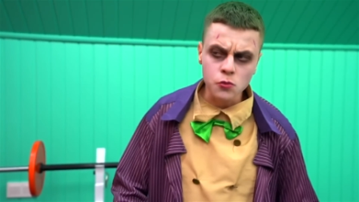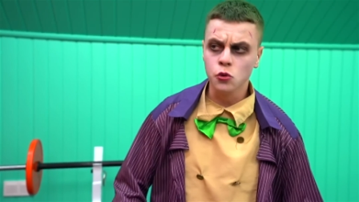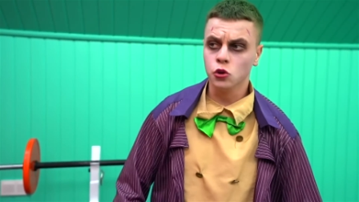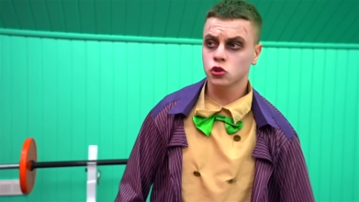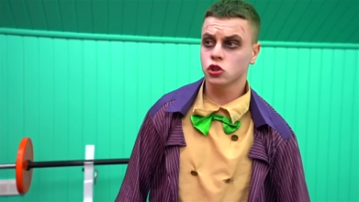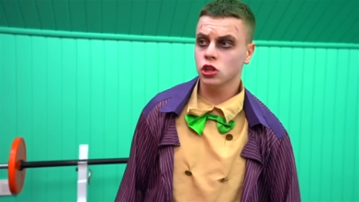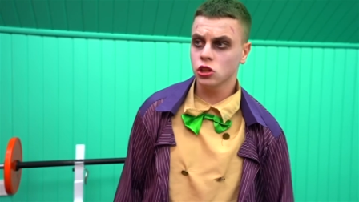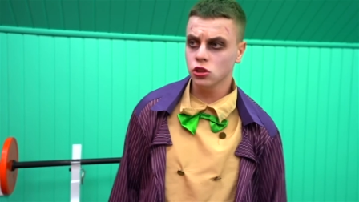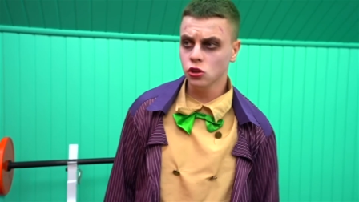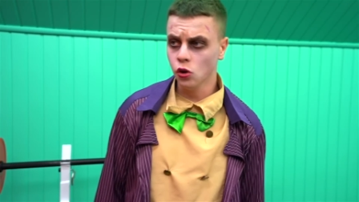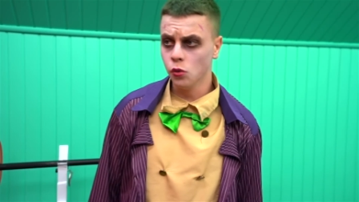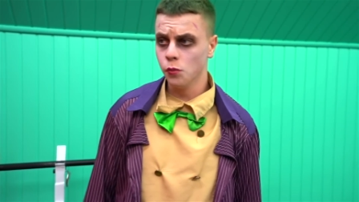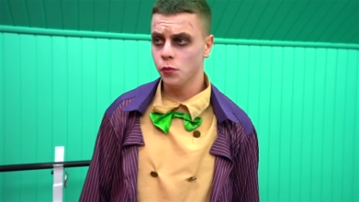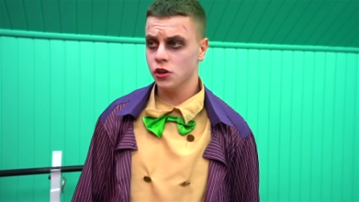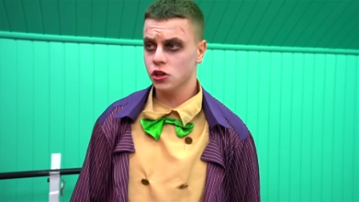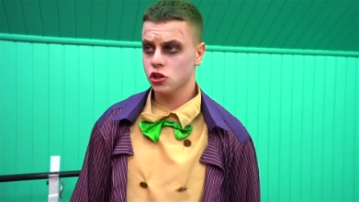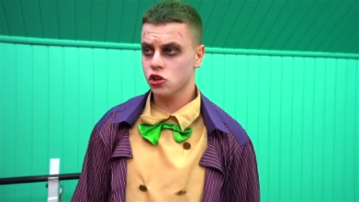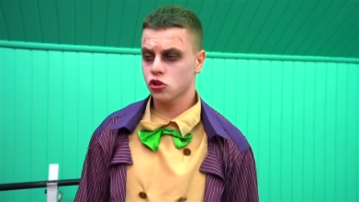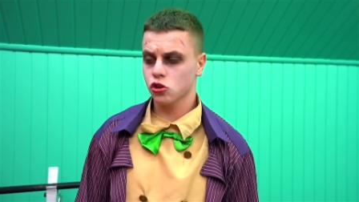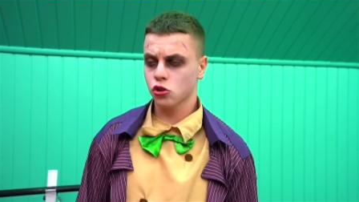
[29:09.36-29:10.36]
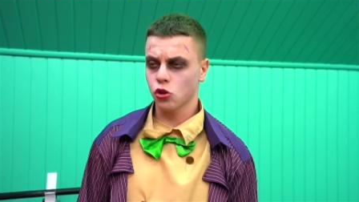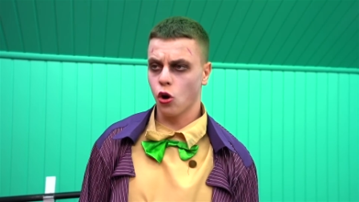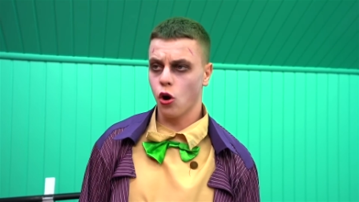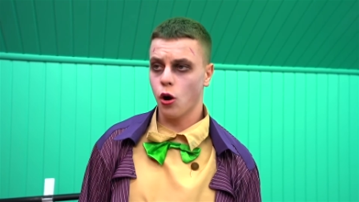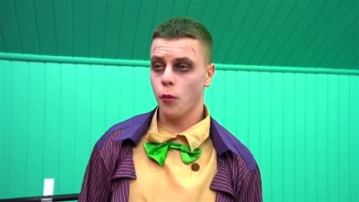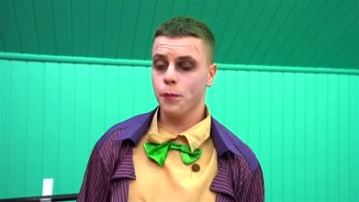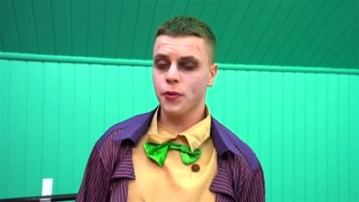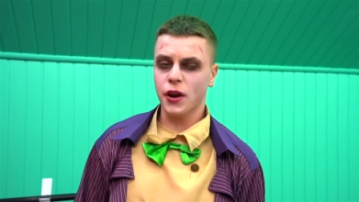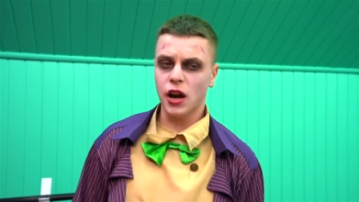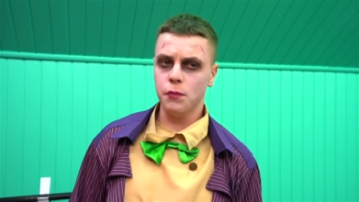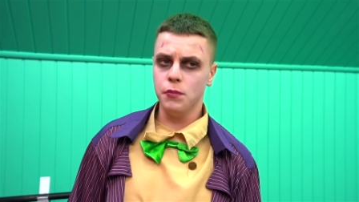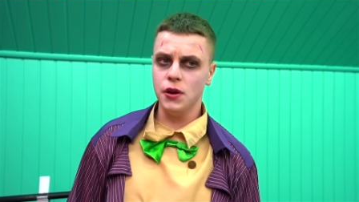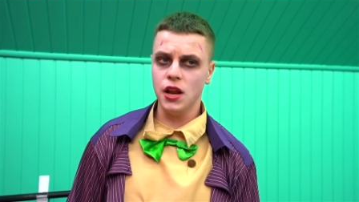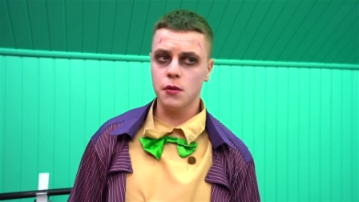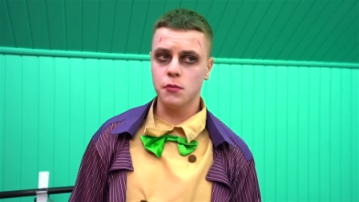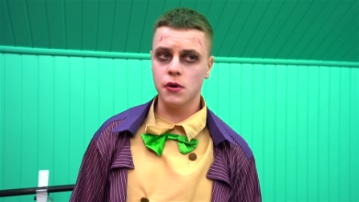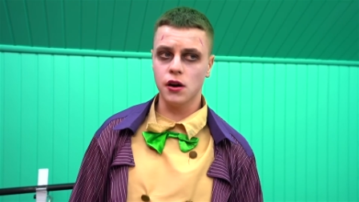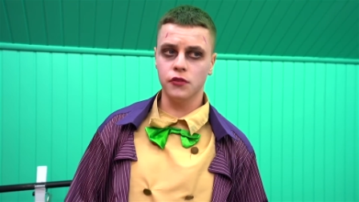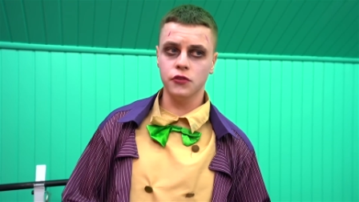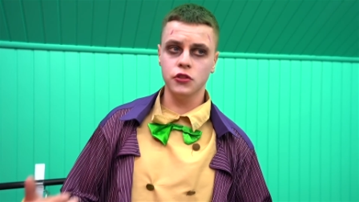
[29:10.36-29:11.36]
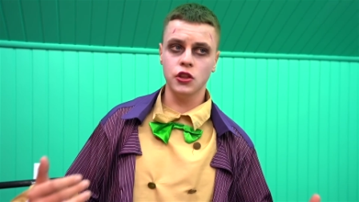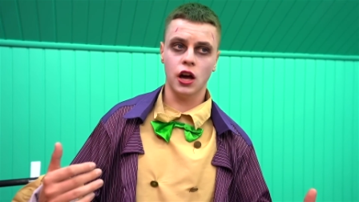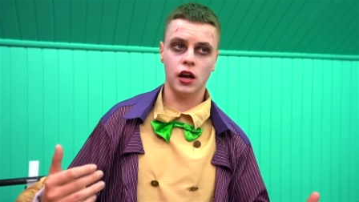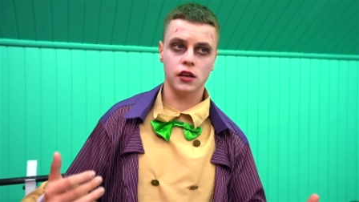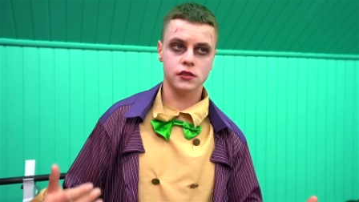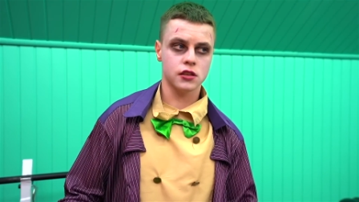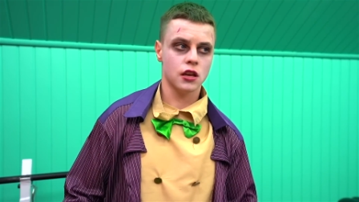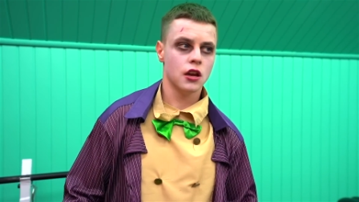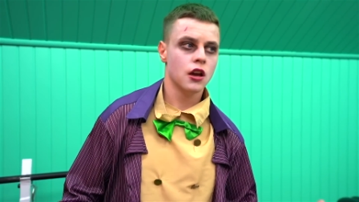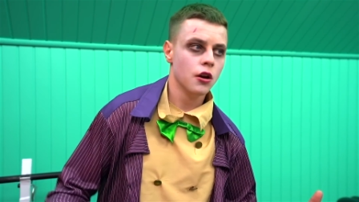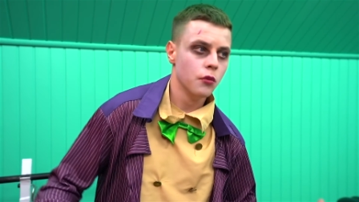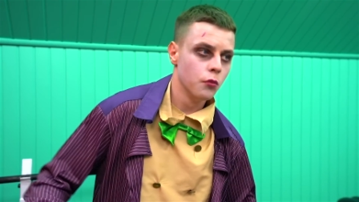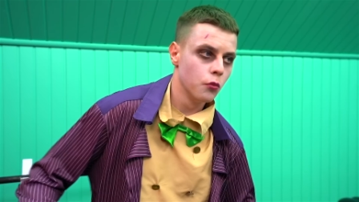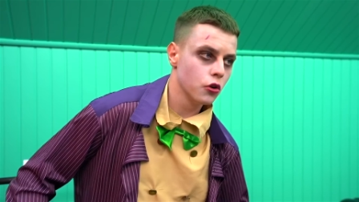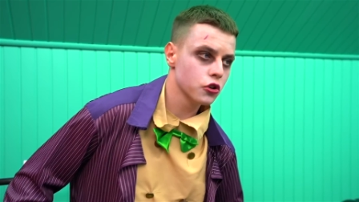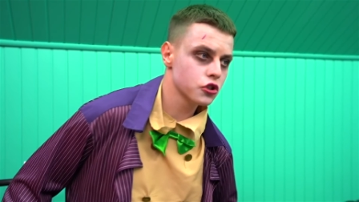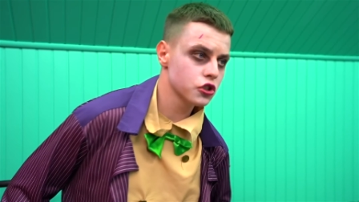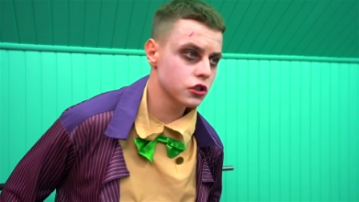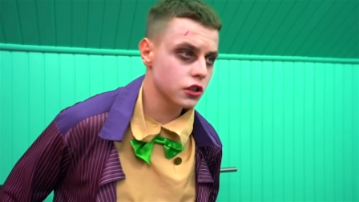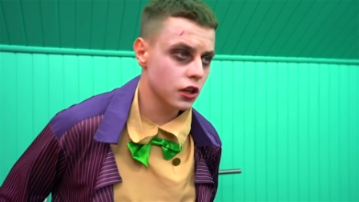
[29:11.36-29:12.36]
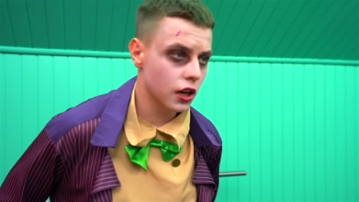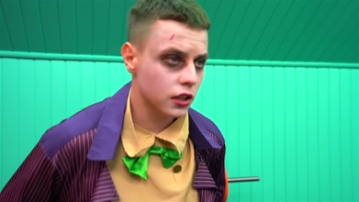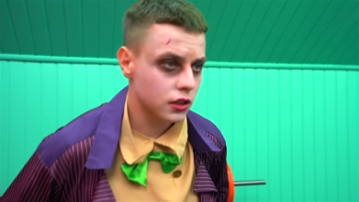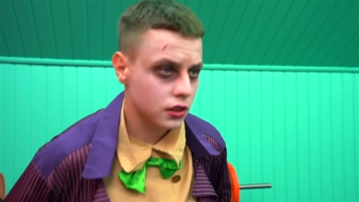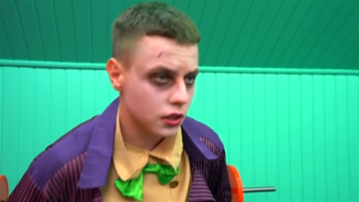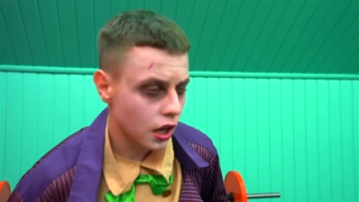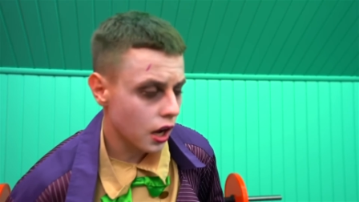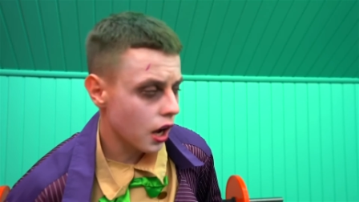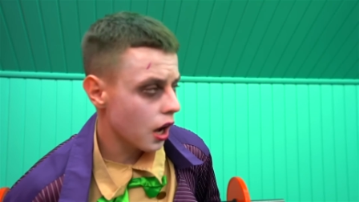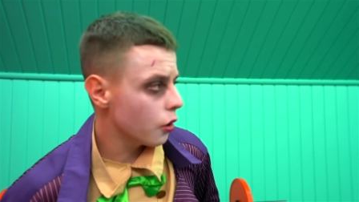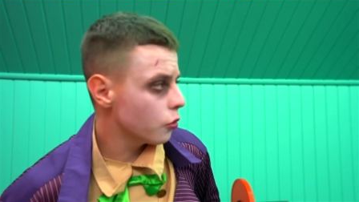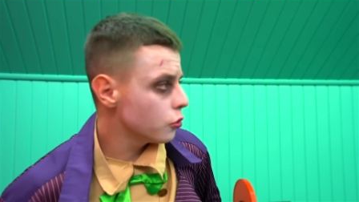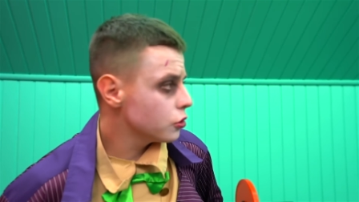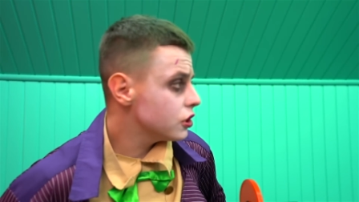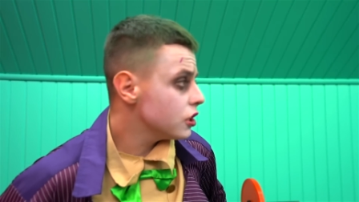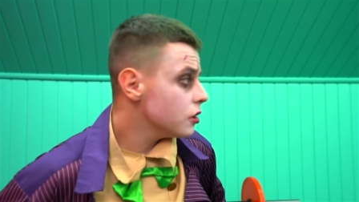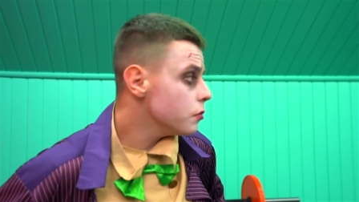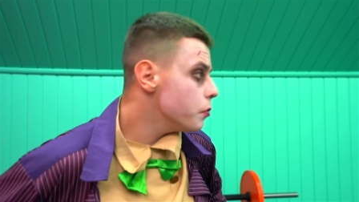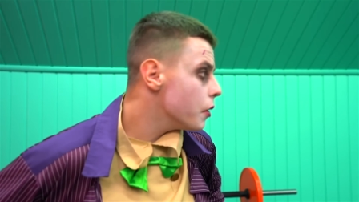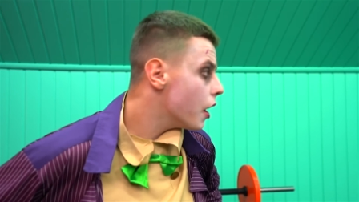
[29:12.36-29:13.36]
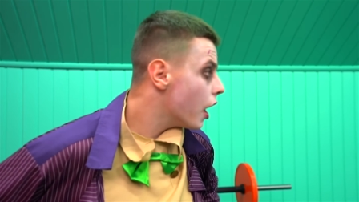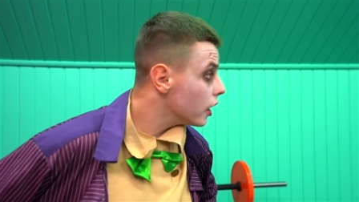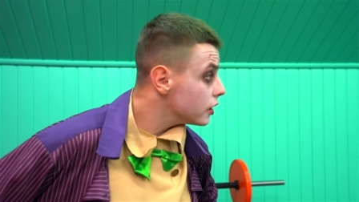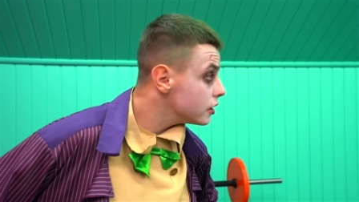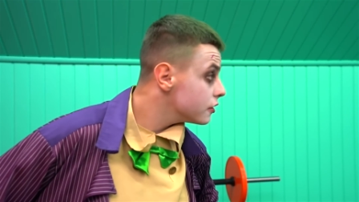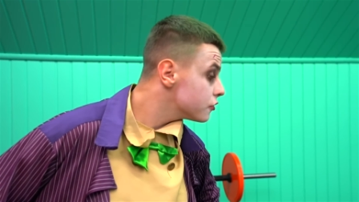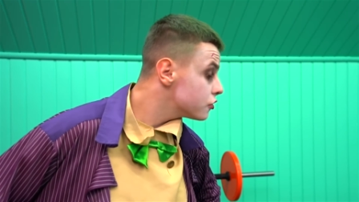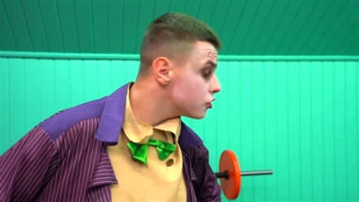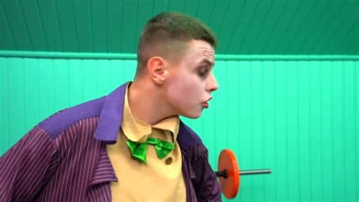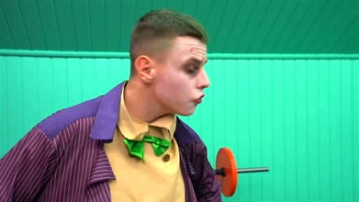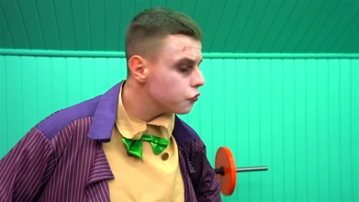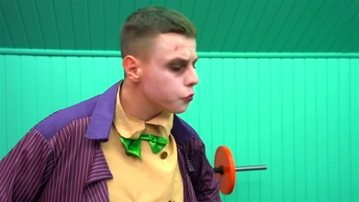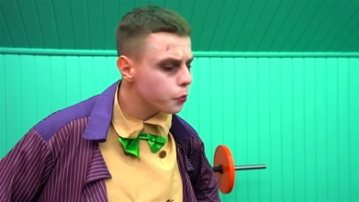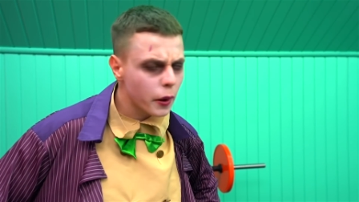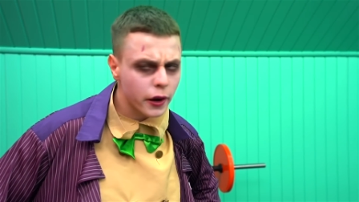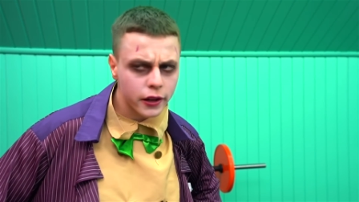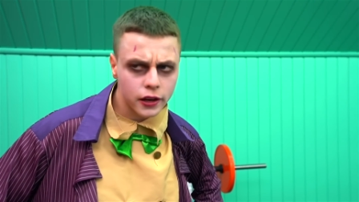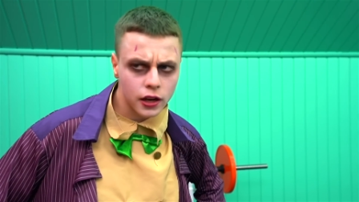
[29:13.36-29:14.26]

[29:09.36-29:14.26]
why do you think that we are the problem? Maybe you're the one who has a